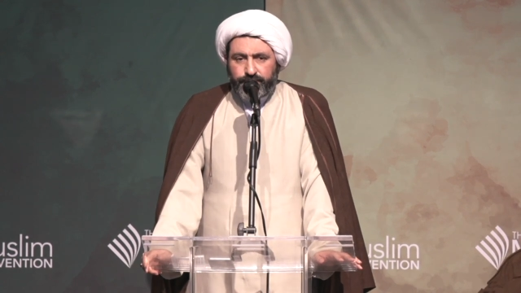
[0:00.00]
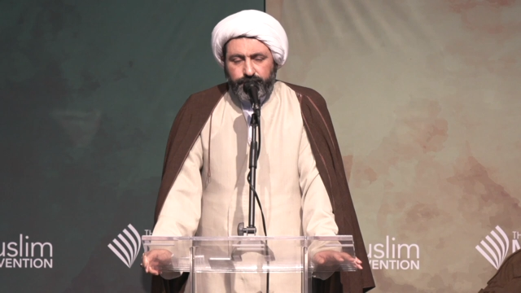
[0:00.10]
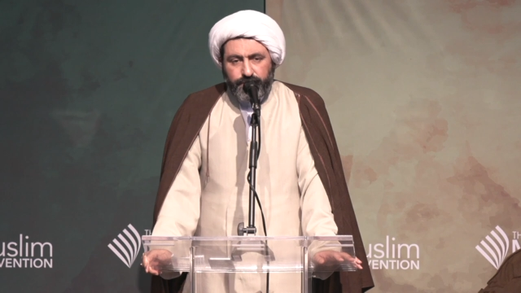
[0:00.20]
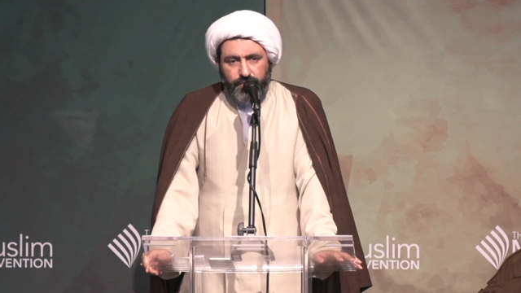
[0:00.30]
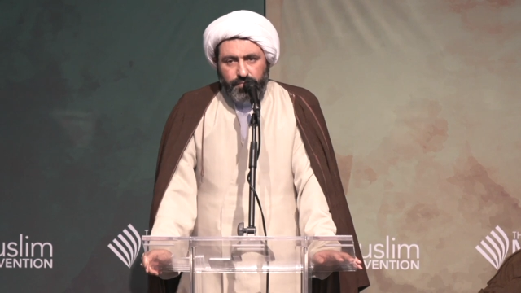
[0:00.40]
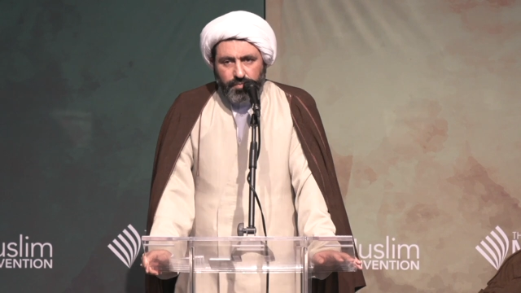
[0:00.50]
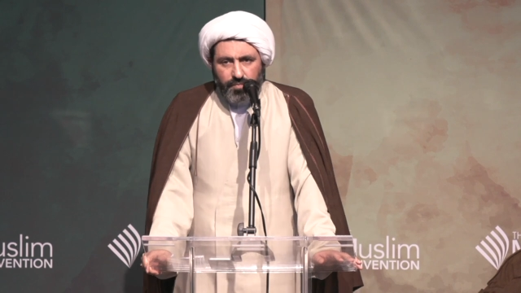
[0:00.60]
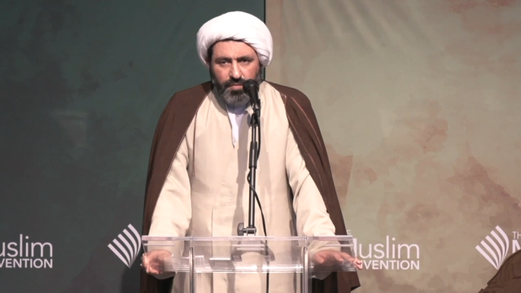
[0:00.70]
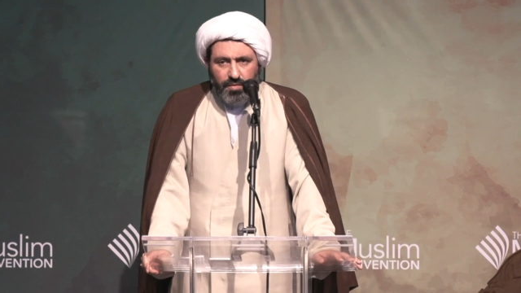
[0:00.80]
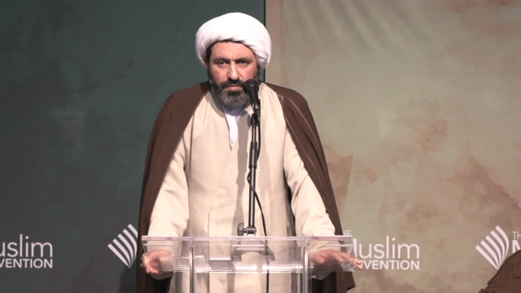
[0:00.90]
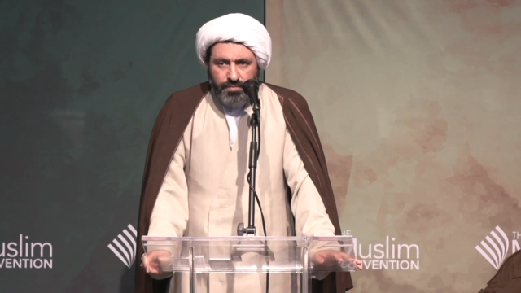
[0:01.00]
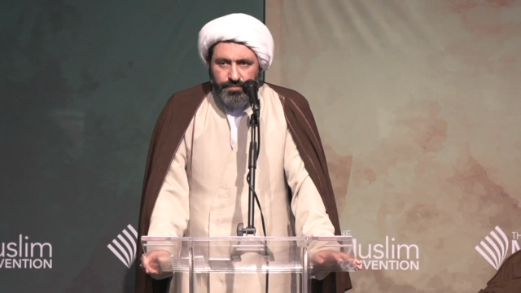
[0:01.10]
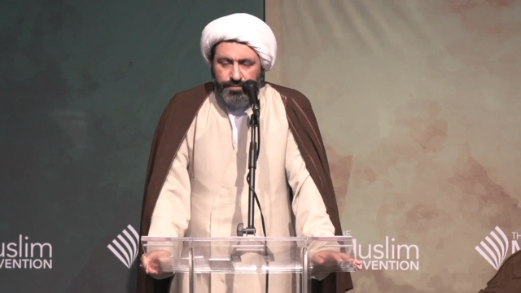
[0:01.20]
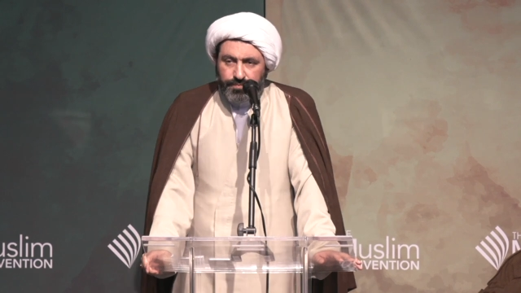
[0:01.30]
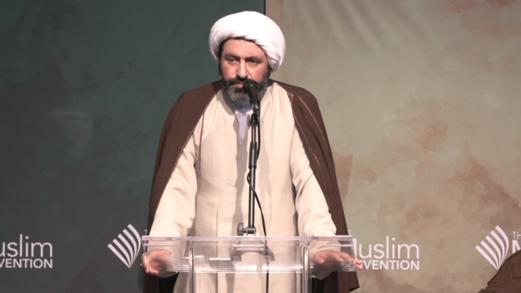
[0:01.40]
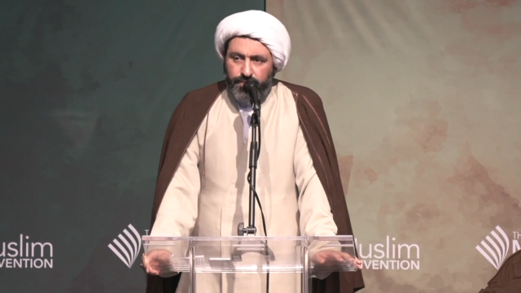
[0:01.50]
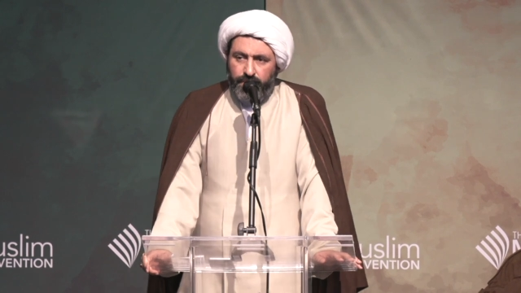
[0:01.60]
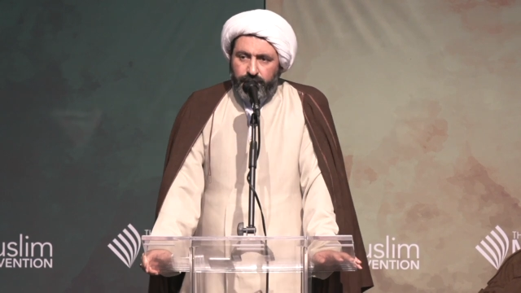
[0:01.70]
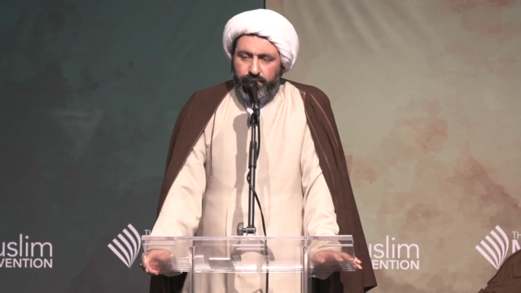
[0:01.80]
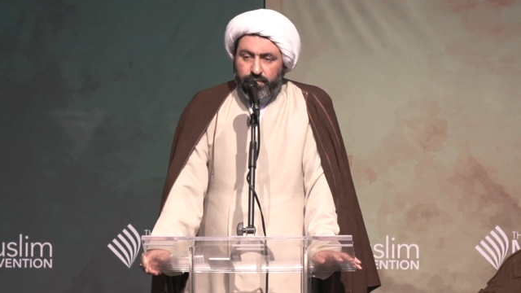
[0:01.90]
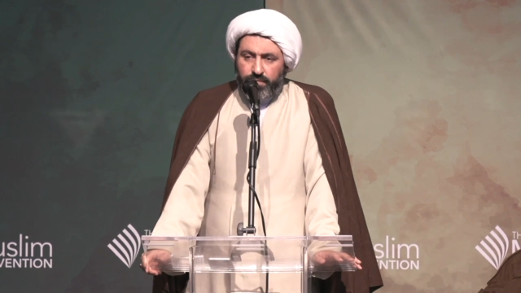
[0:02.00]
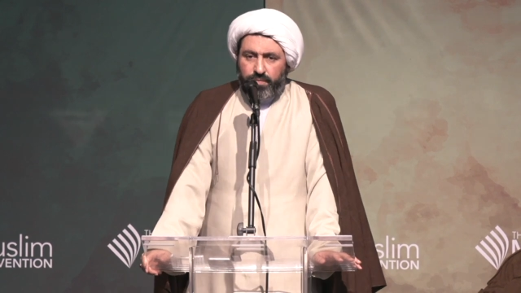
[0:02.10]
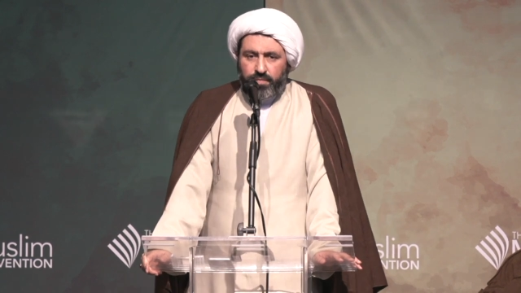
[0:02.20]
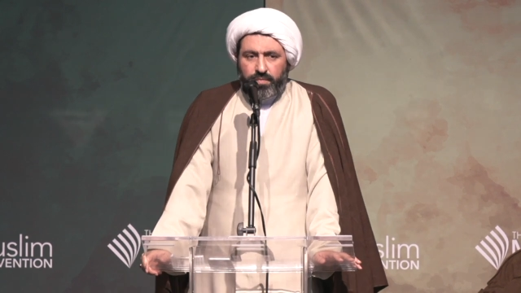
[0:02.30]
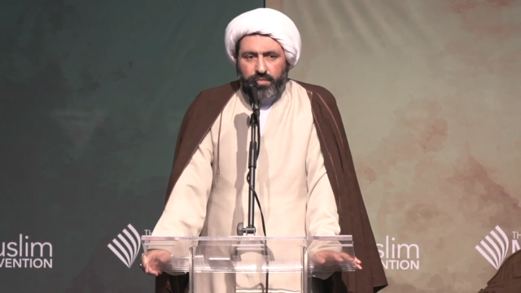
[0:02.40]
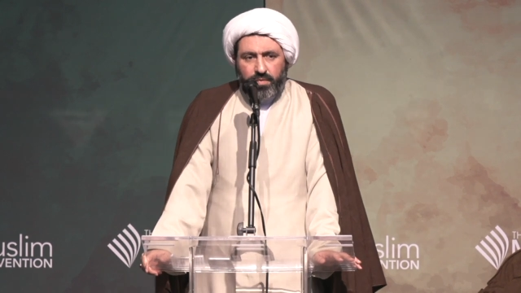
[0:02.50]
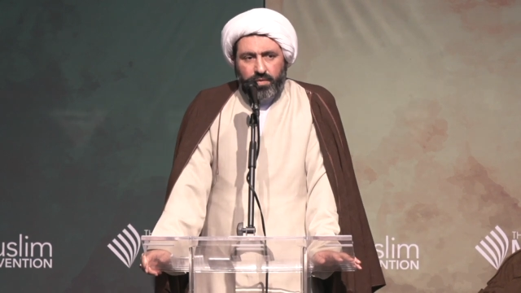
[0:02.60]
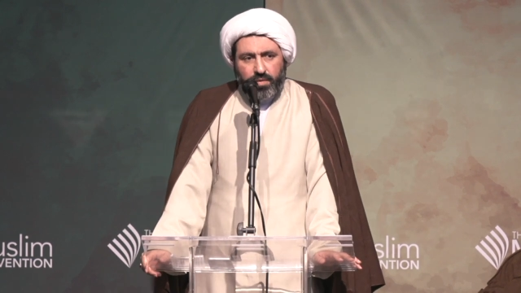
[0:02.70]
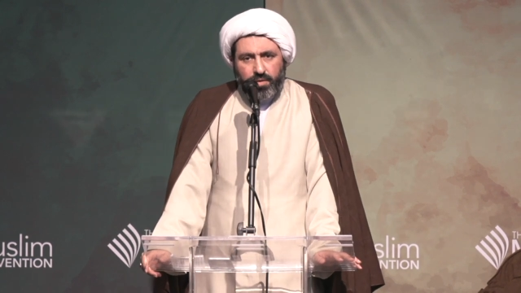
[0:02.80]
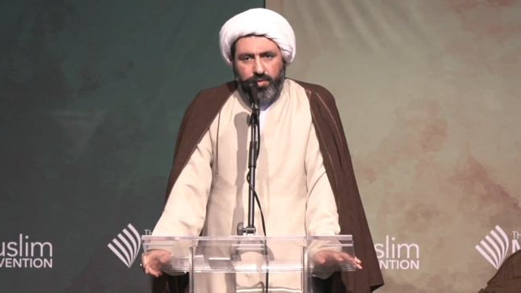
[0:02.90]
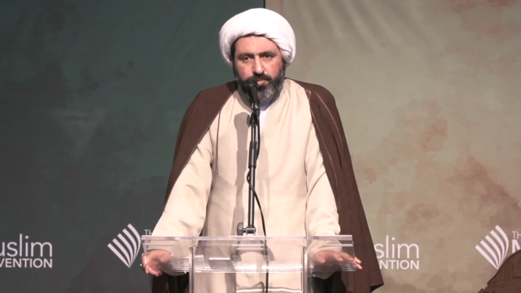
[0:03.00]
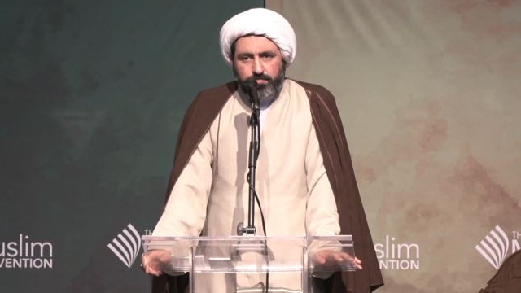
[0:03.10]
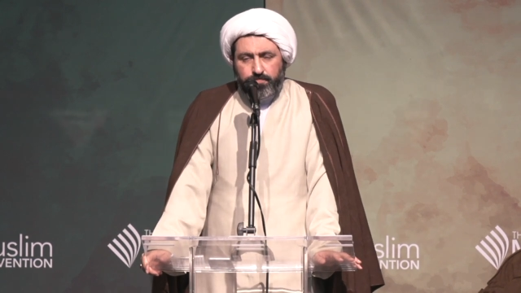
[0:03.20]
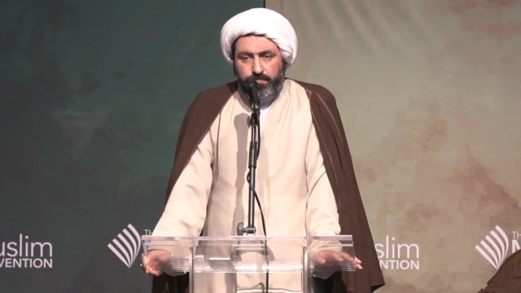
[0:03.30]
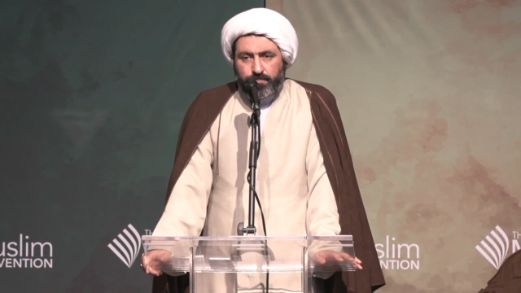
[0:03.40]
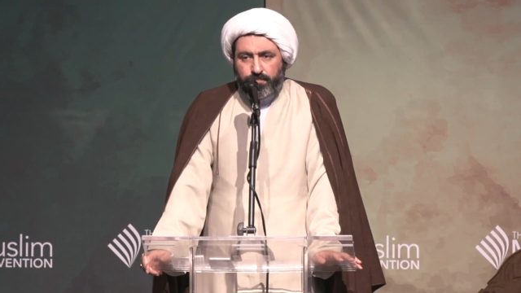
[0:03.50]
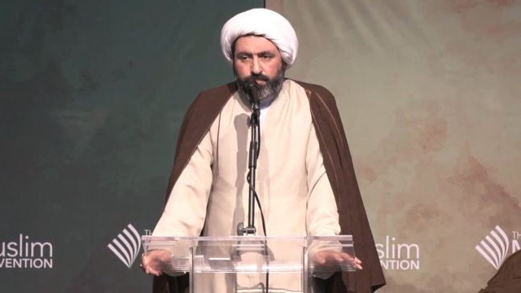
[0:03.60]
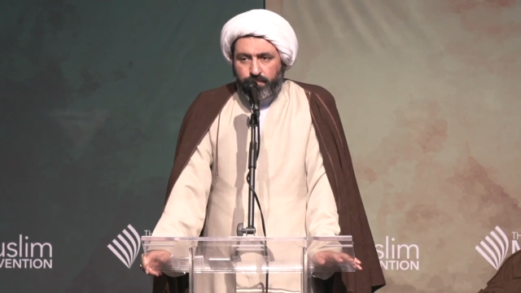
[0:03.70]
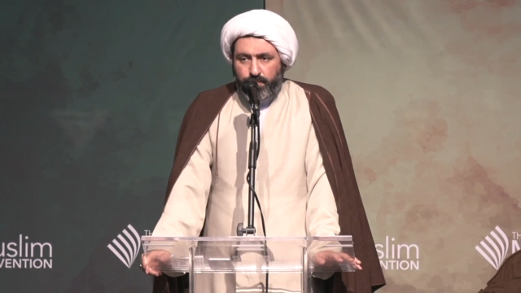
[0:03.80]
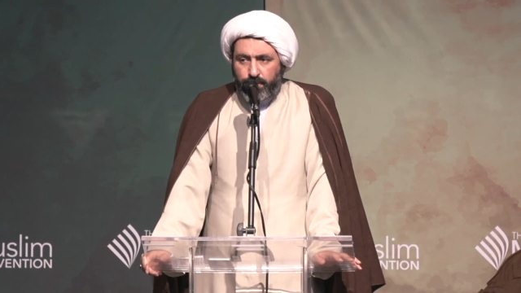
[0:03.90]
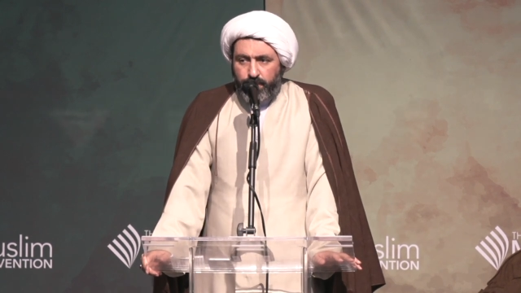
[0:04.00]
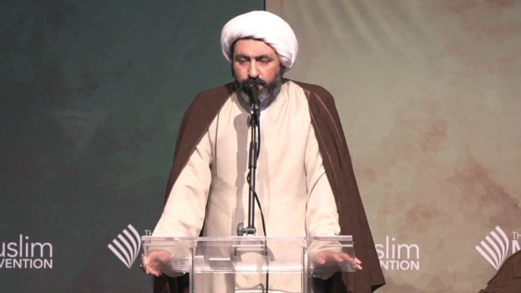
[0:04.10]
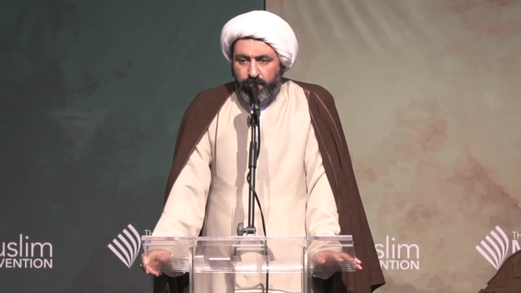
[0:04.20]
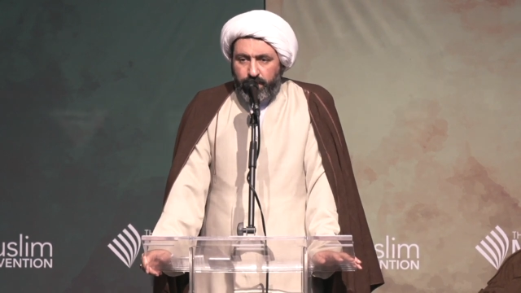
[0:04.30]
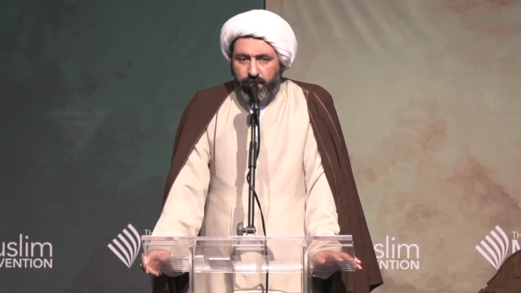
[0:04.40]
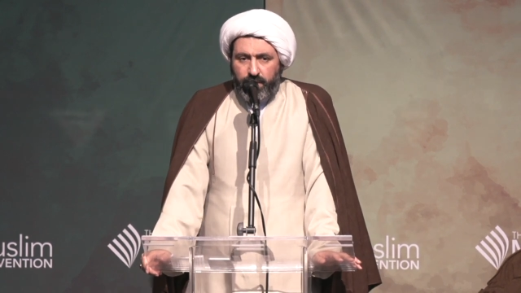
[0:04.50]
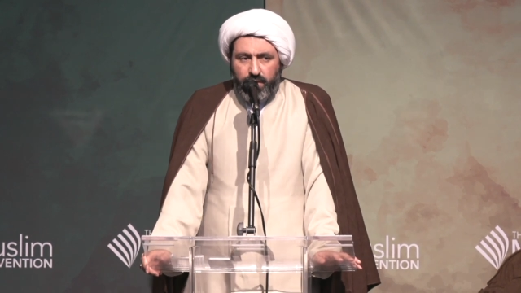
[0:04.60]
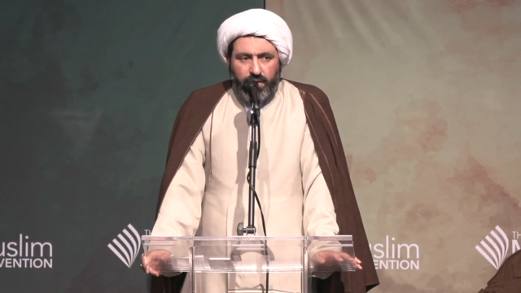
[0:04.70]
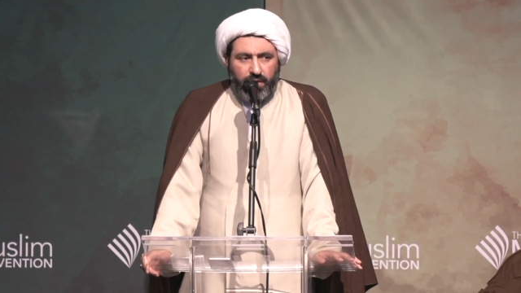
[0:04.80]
(no one is talking)